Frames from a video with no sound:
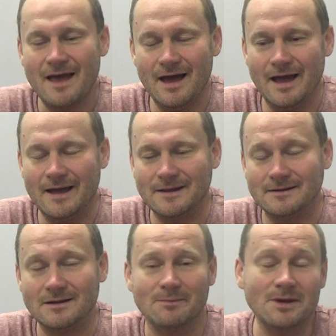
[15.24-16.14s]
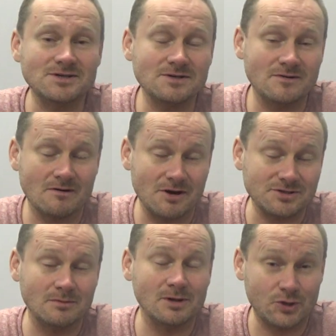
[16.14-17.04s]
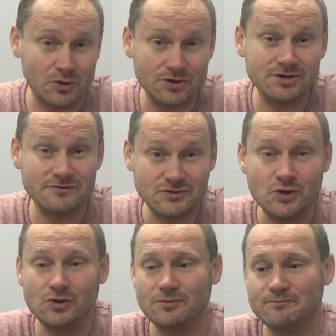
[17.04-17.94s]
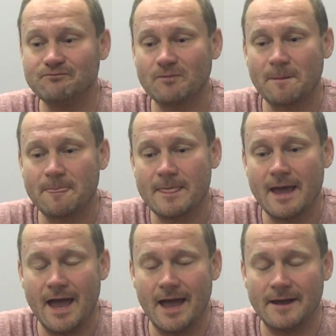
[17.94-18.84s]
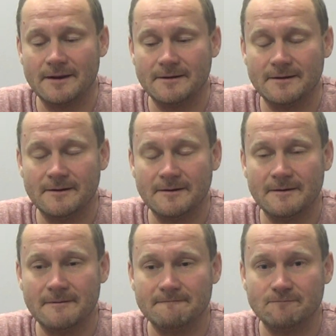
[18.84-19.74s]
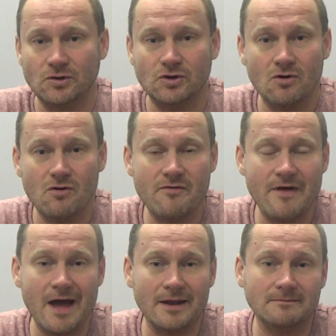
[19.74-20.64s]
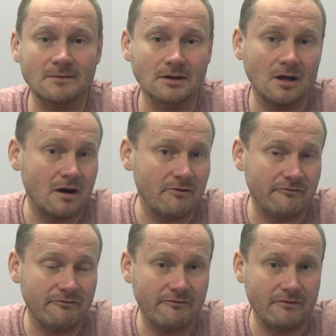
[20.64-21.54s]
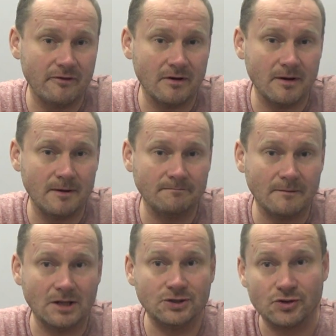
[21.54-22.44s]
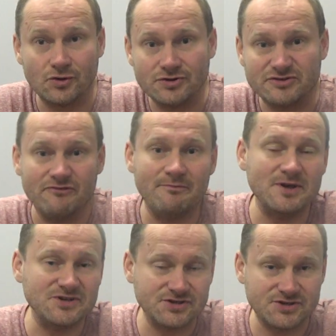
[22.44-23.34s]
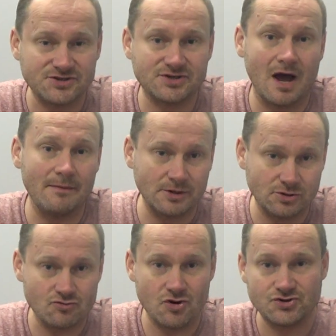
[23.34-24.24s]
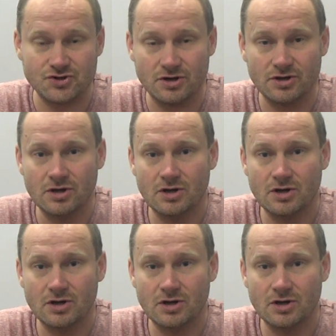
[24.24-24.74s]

And in business there are some alternatives too. And um, you know that a lot of uh, alternative businesses coming to Russia